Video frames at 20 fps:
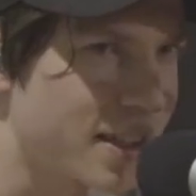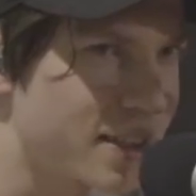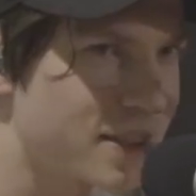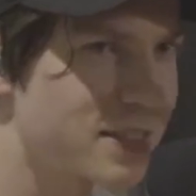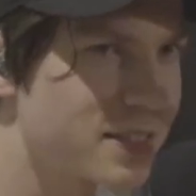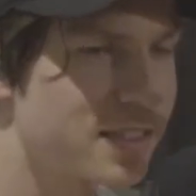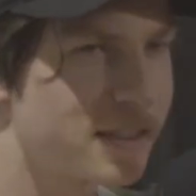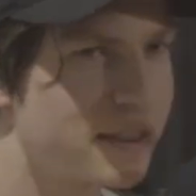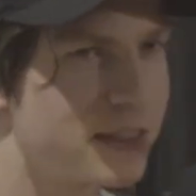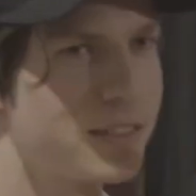
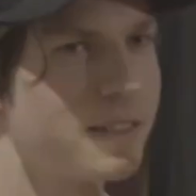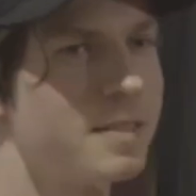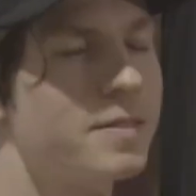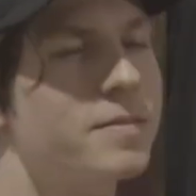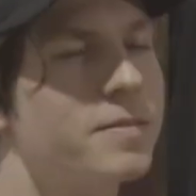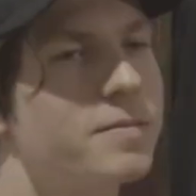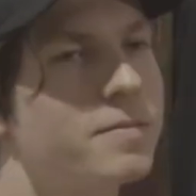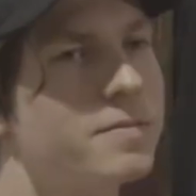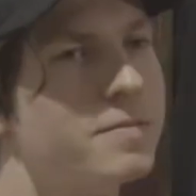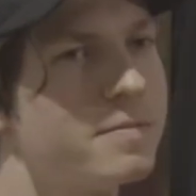Okay. What
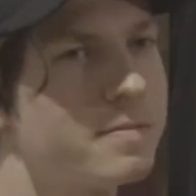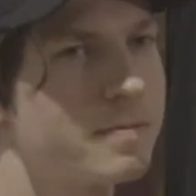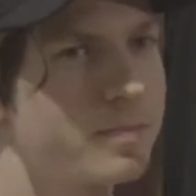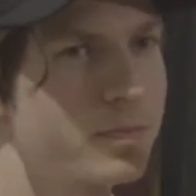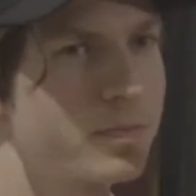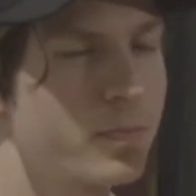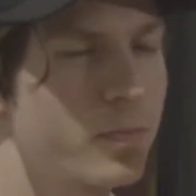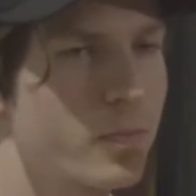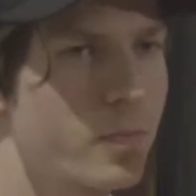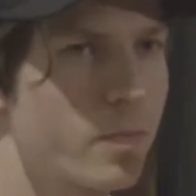was it like
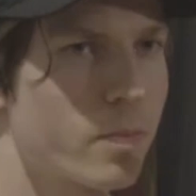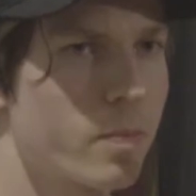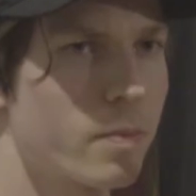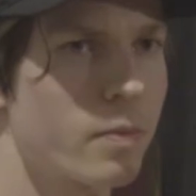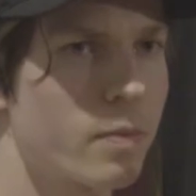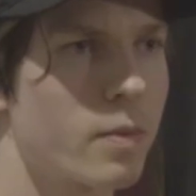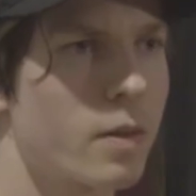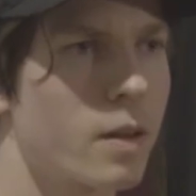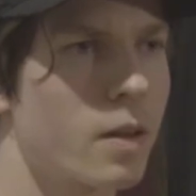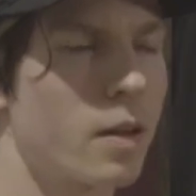meeting
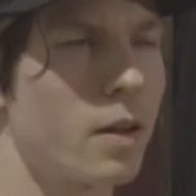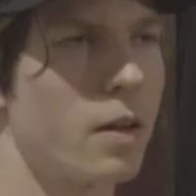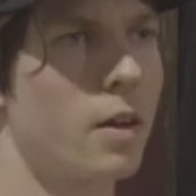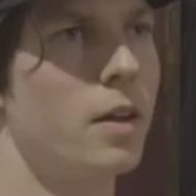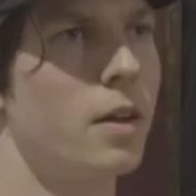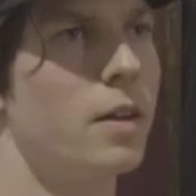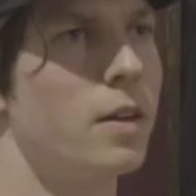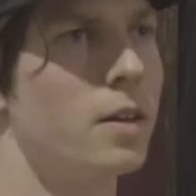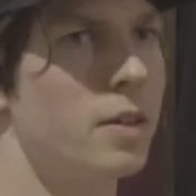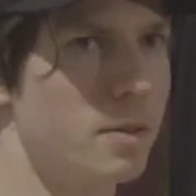him?
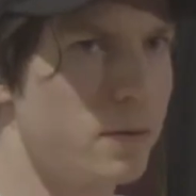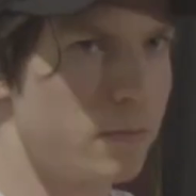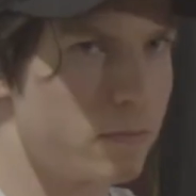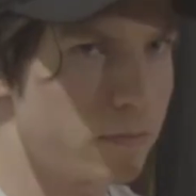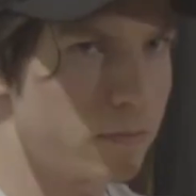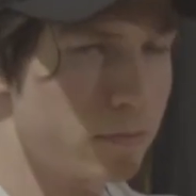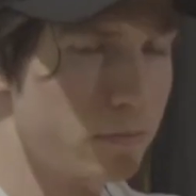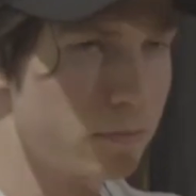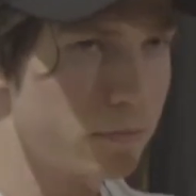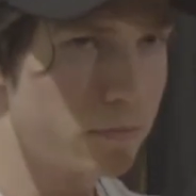Did you
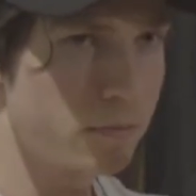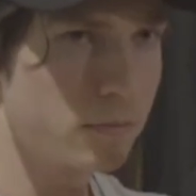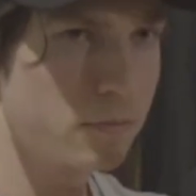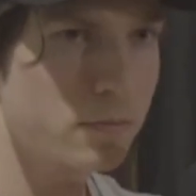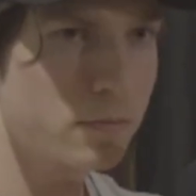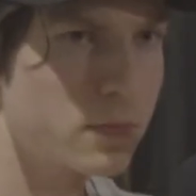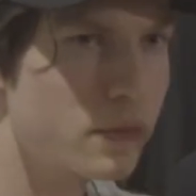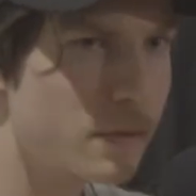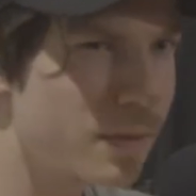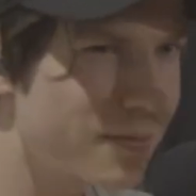know who he
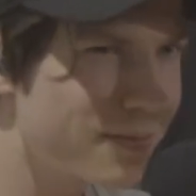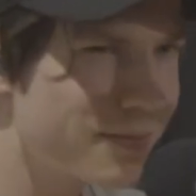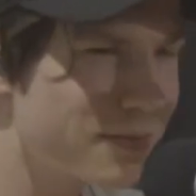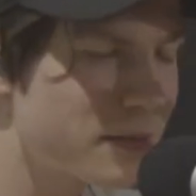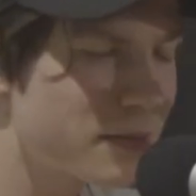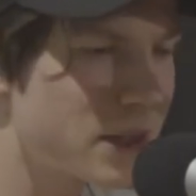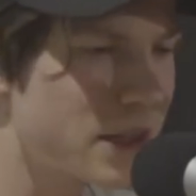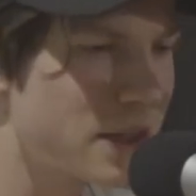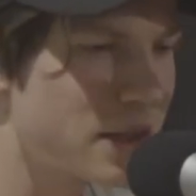was at the time, or